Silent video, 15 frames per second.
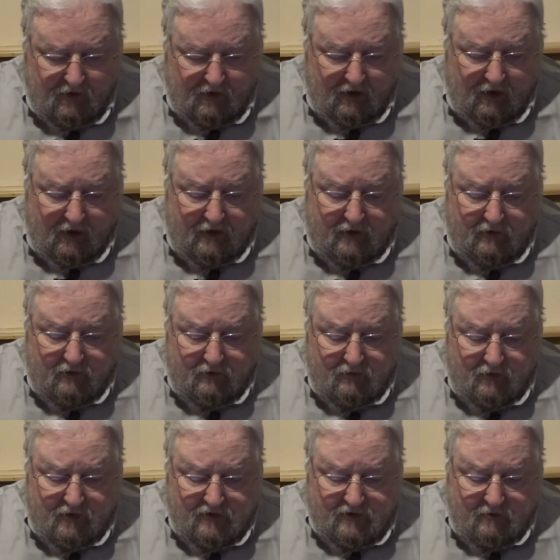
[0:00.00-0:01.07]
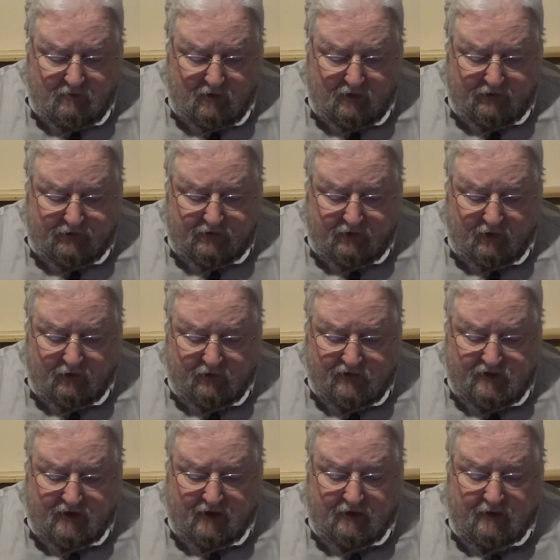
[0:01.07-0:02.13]
Iyar is a month to
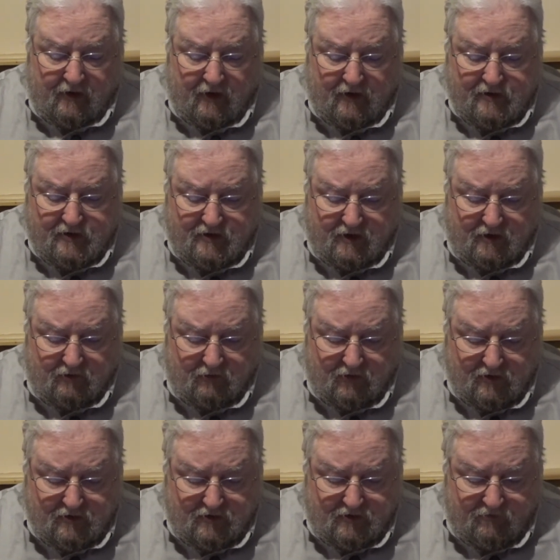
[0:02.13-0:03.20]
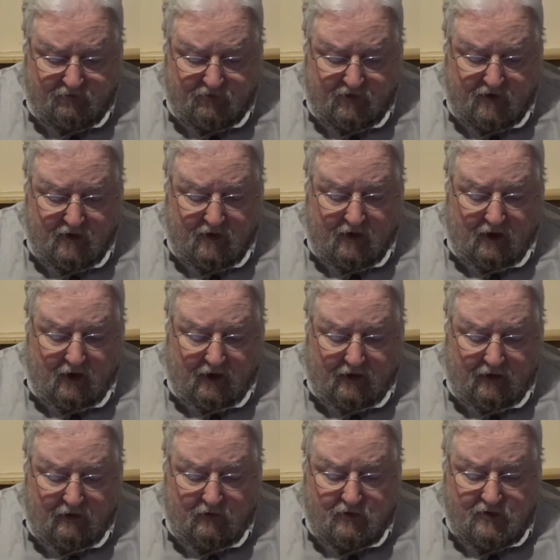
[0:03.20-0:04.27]
understand God's secrets.
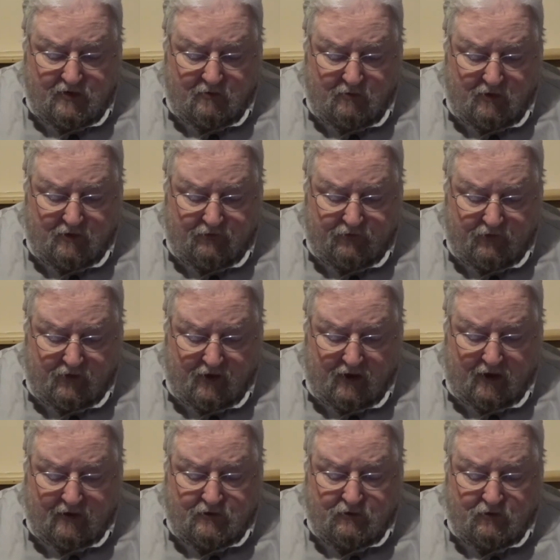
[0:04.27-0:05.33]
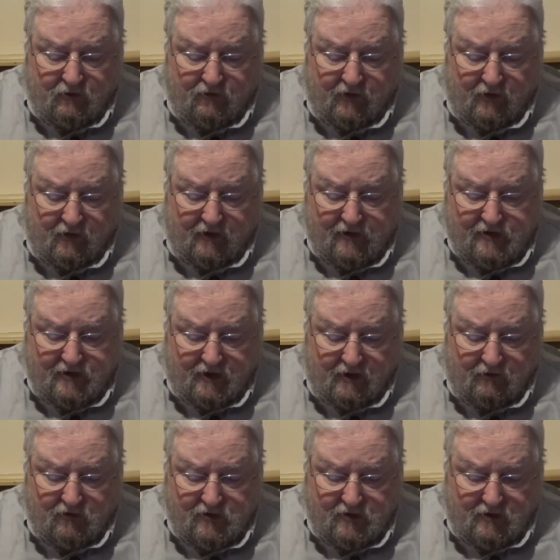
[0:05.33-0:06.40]
Iyar is a month for God to reveal His
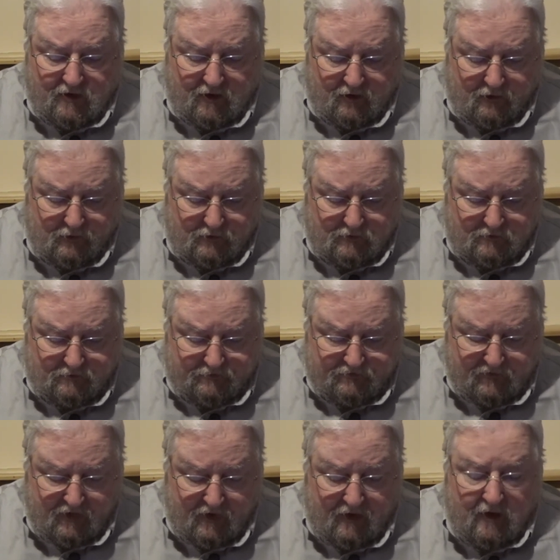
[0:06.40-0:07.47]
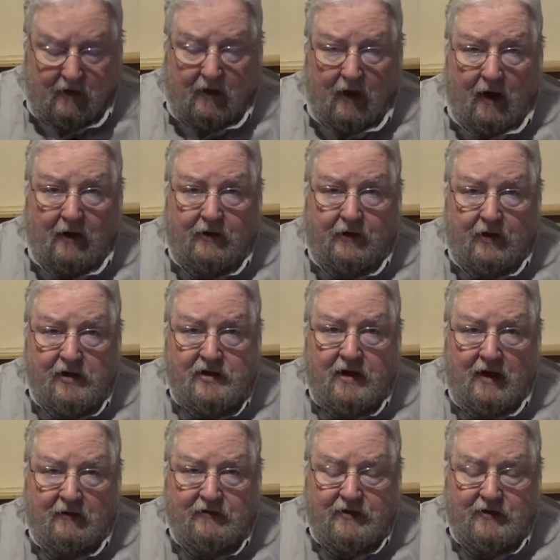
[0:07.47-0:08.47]
secrets to you. God does have